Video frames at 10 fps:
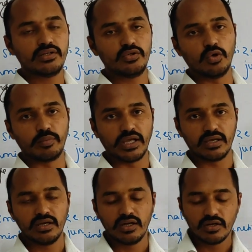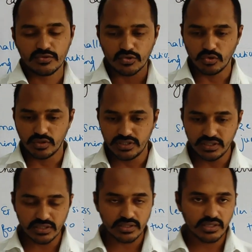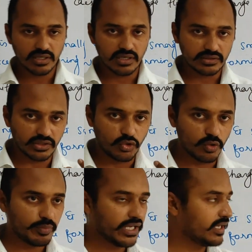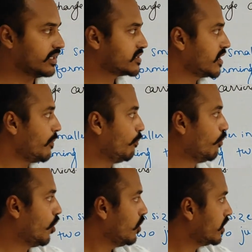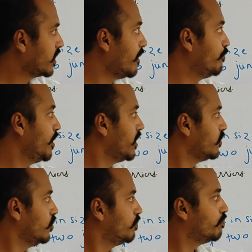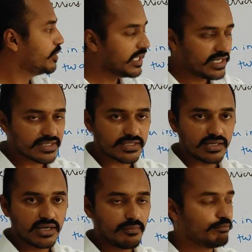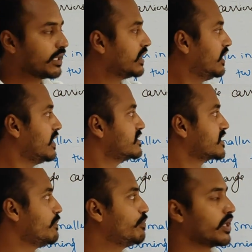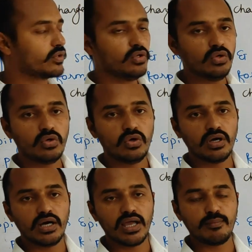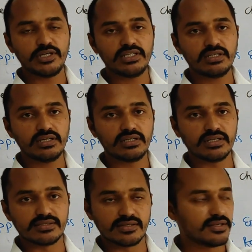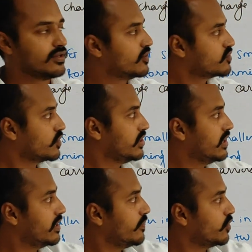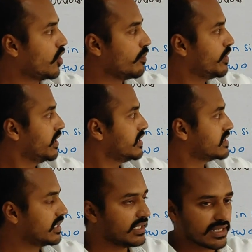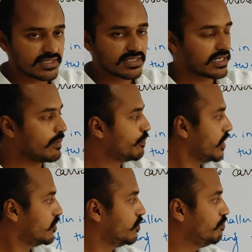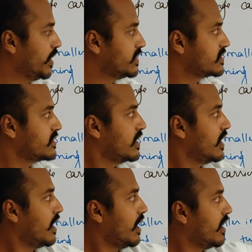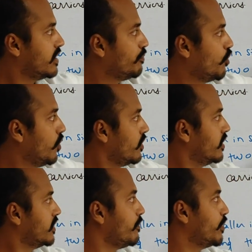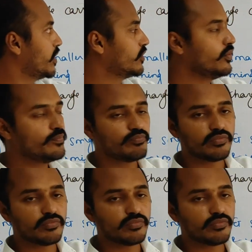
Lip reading: doping. So here the doping is more compared to P region but less compared to emitter region. So here doping is less compared to base and more compared to